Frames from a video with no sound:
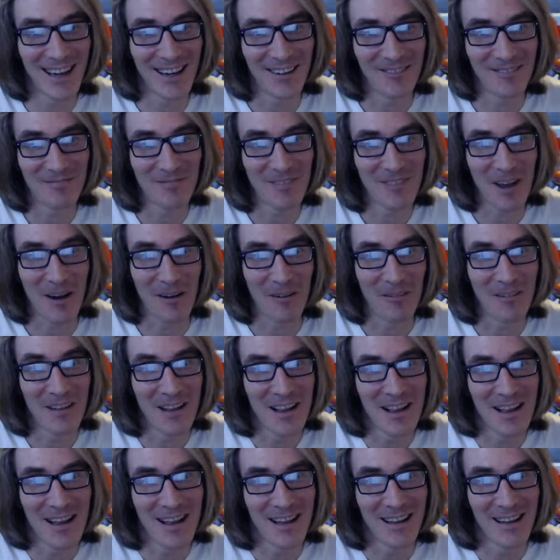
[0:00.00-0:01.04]
yeah,
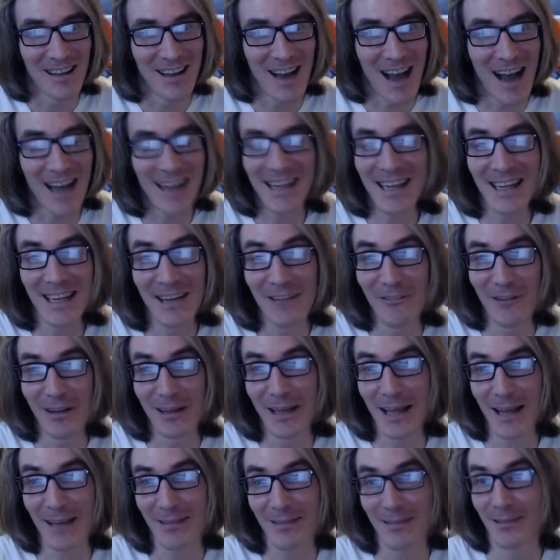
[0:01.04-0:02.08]
no. I didn't
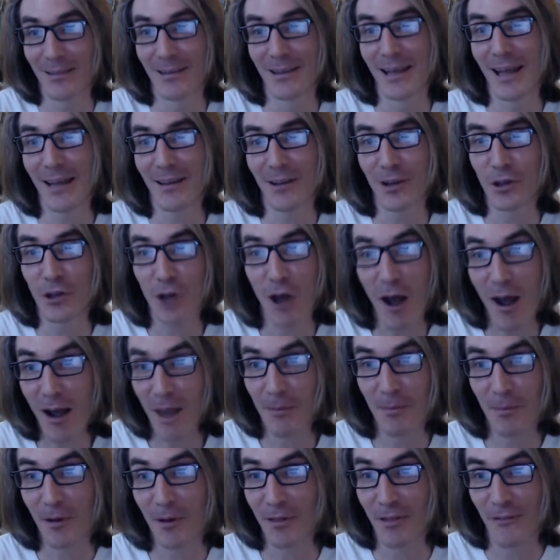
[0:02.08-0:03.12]
even get to
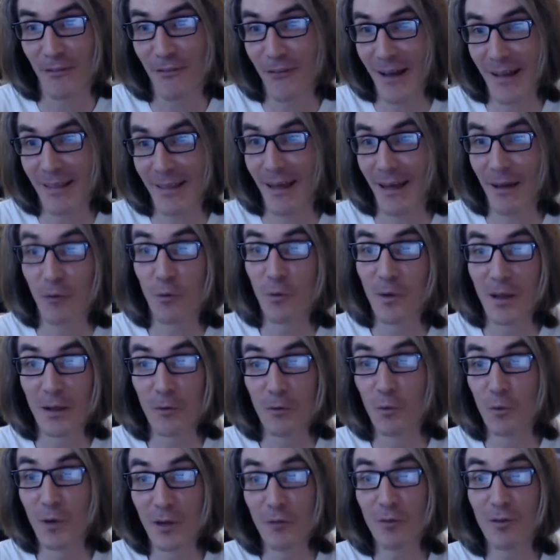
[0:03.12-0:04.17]
talk about the fact
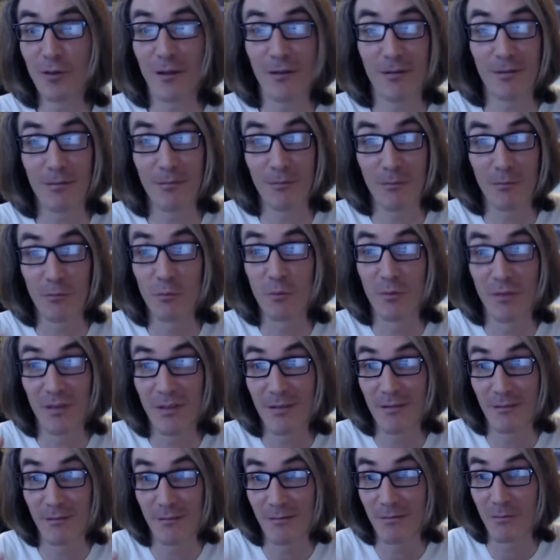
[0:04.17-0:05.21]
that we used to
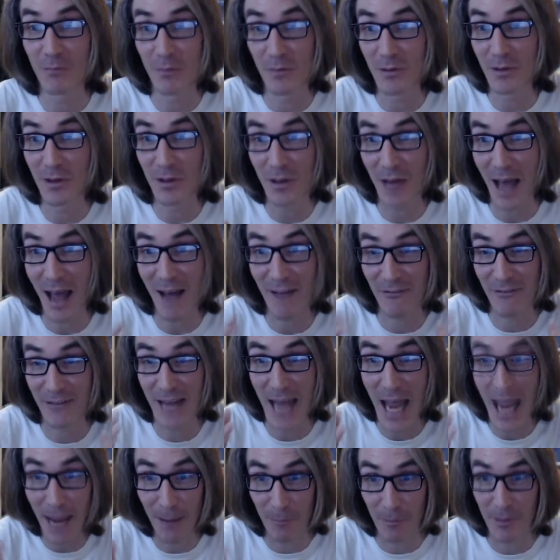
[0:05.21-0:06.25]

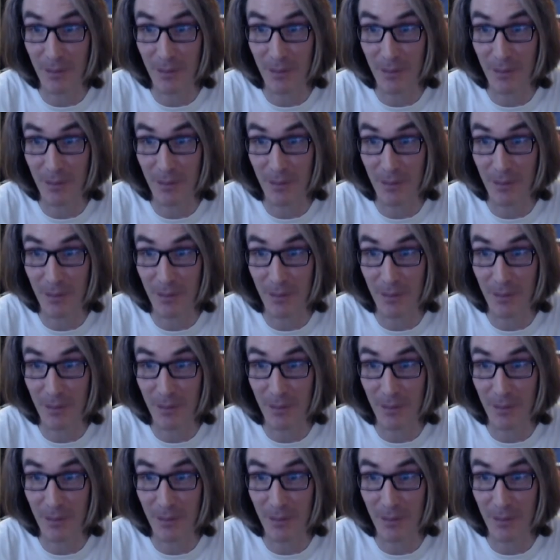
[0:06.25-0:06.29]
have